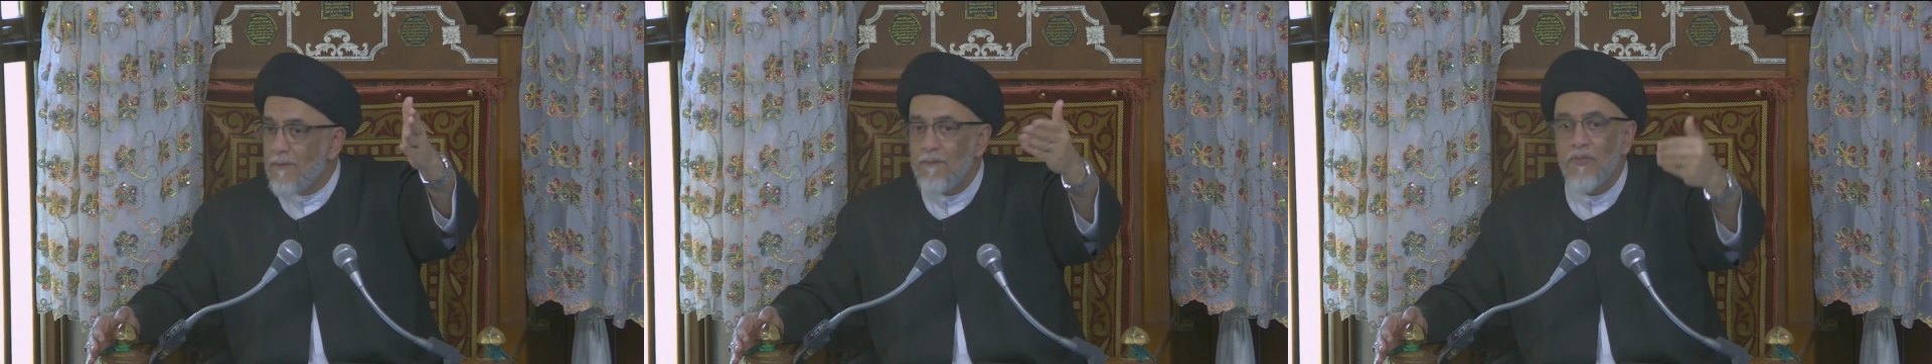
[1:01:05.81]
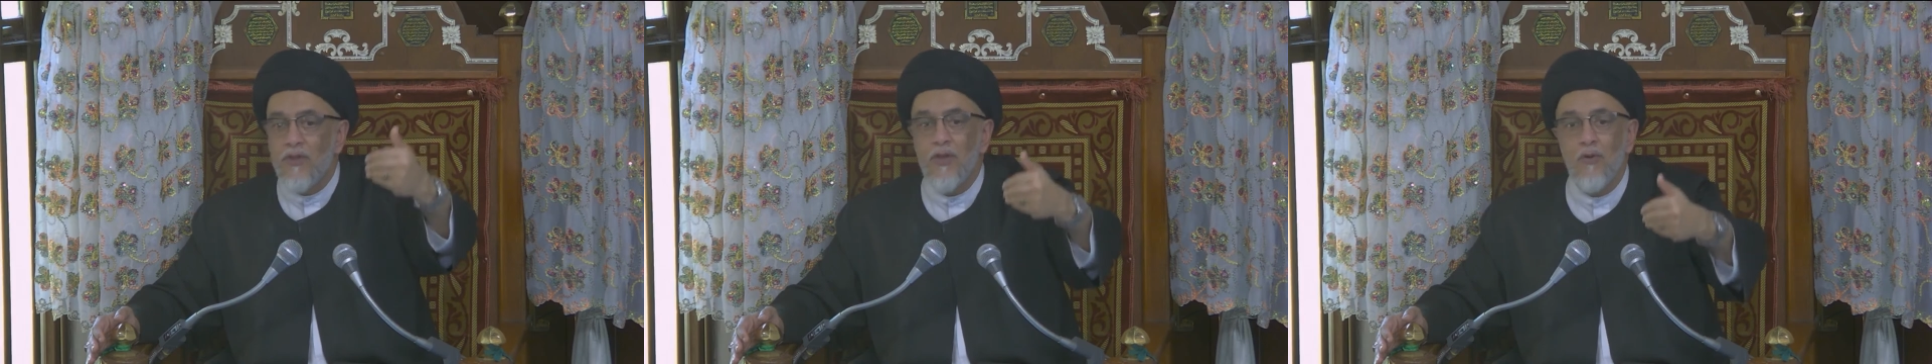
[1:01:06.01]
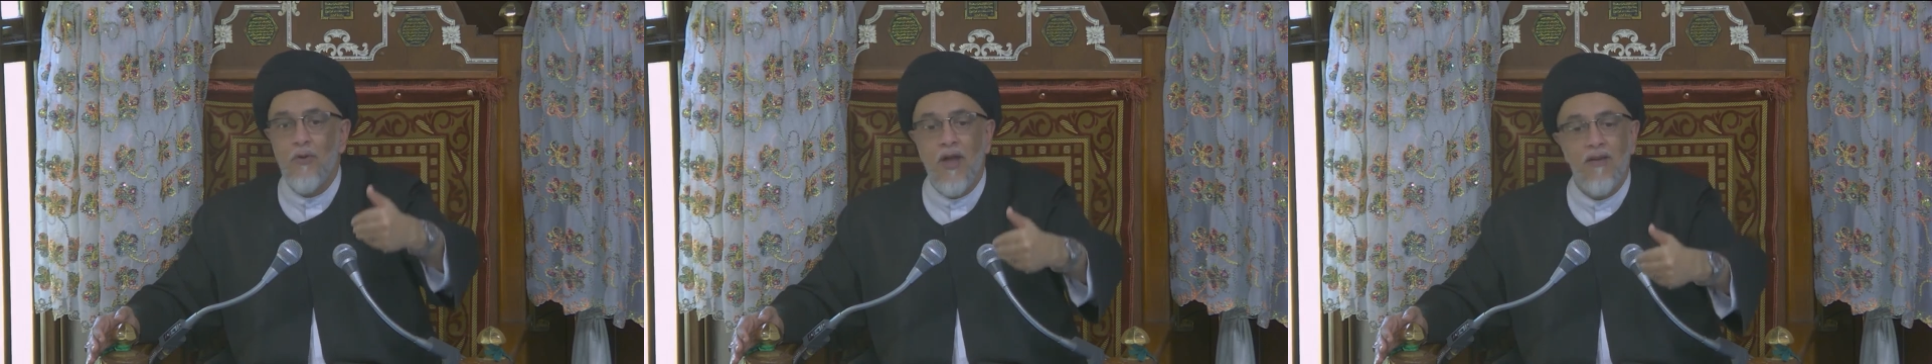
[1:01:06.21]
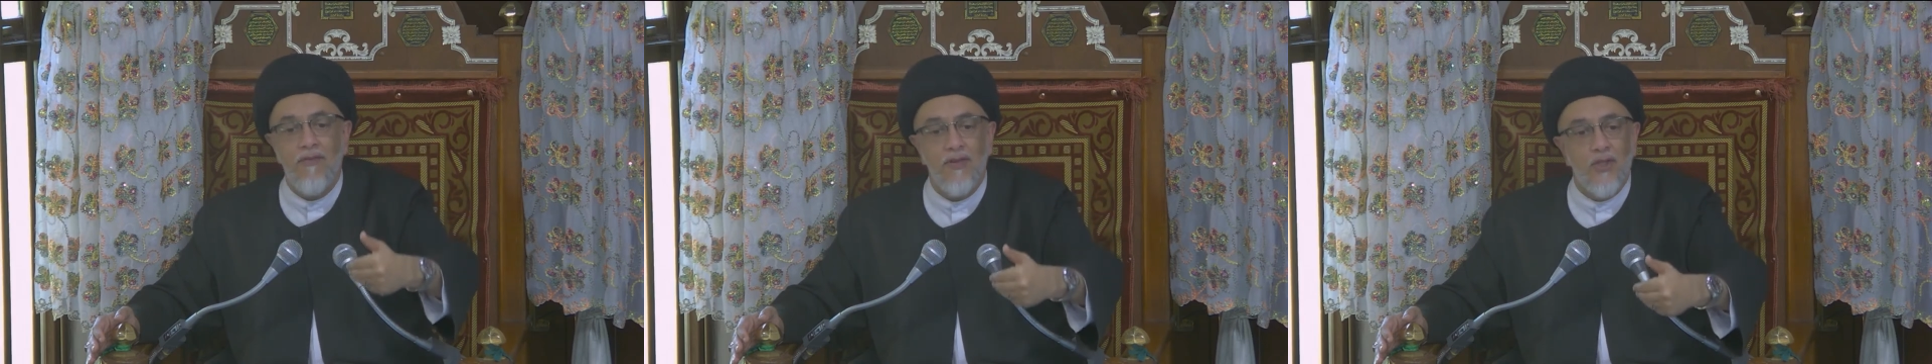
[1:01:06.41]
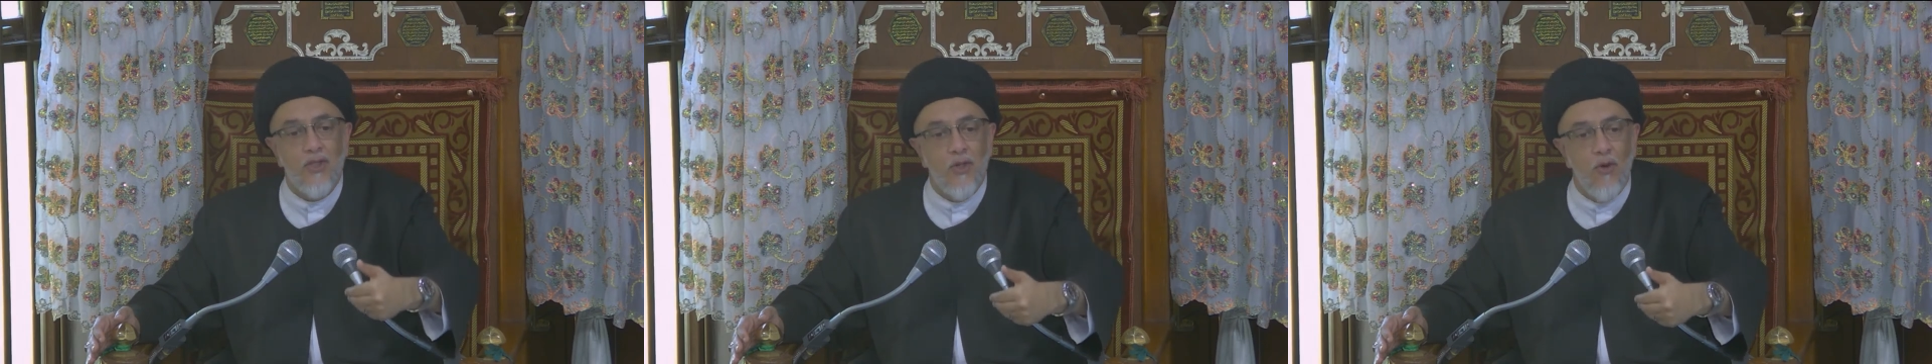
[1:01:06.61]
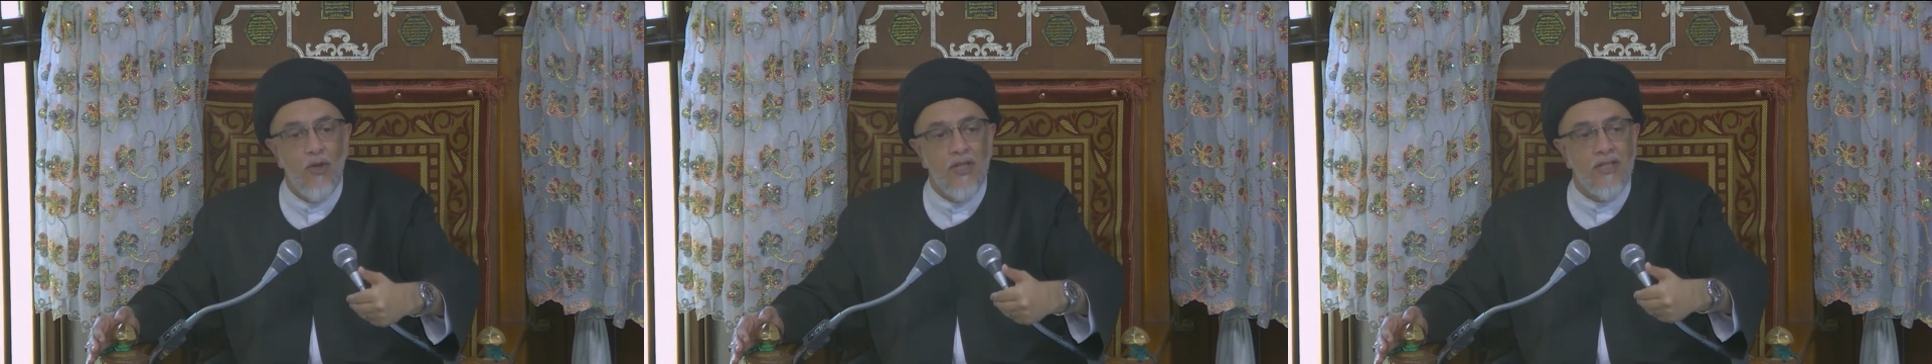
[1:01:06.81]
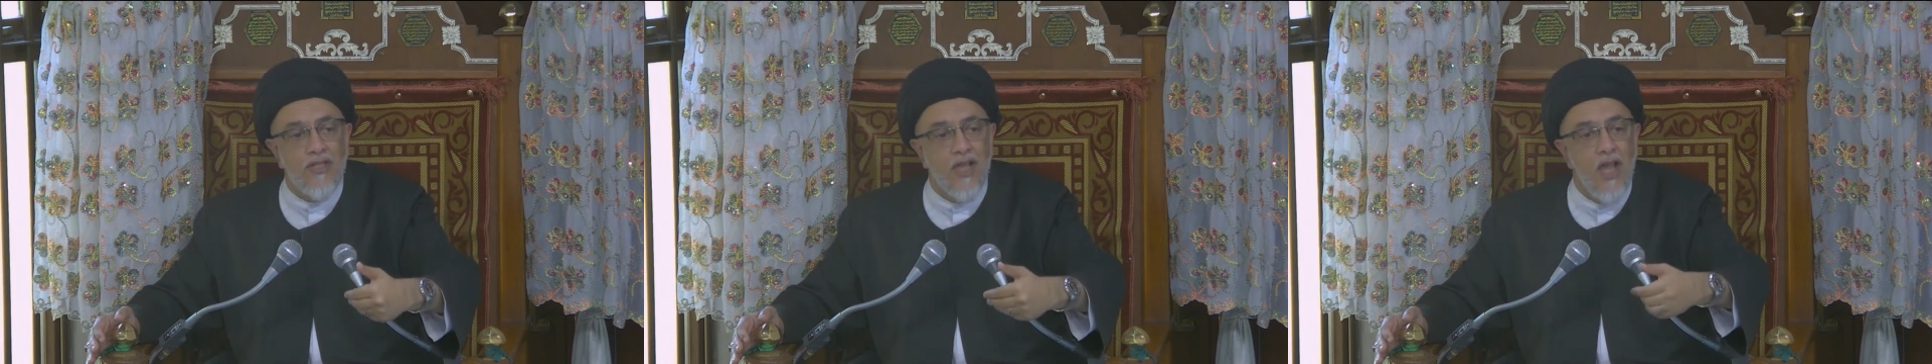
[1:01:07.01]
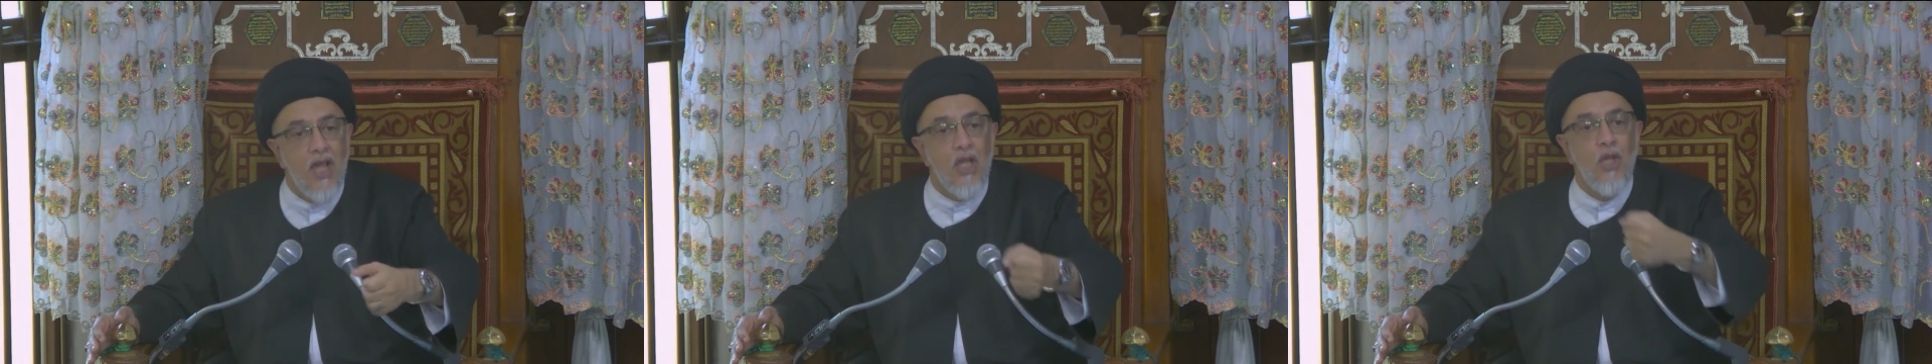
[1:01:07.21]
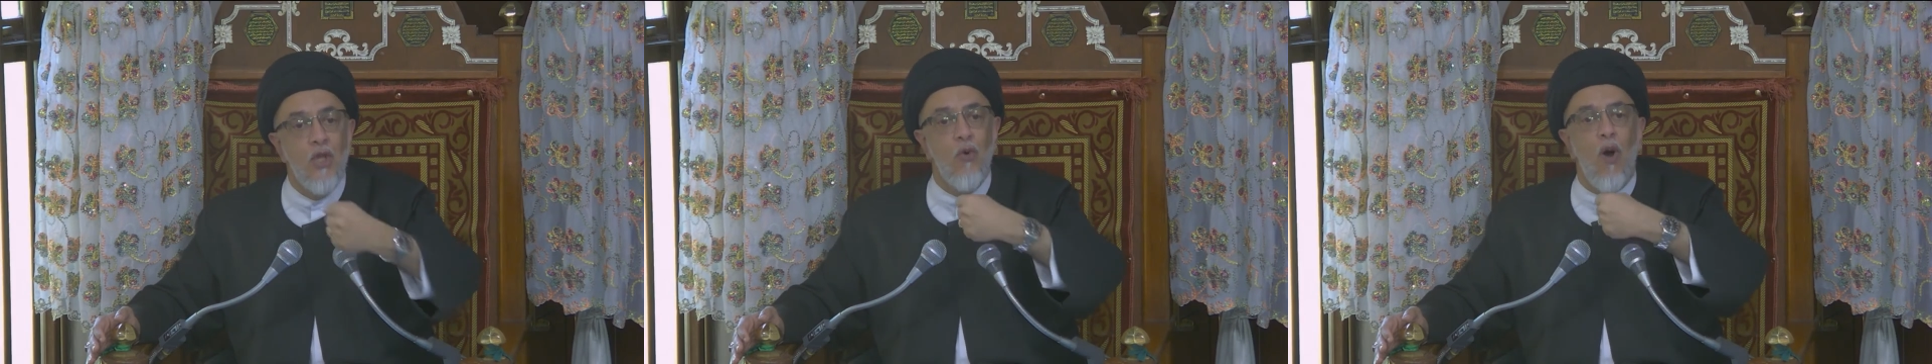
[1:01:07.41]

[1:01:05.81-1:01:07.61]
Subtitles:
You have a choice. You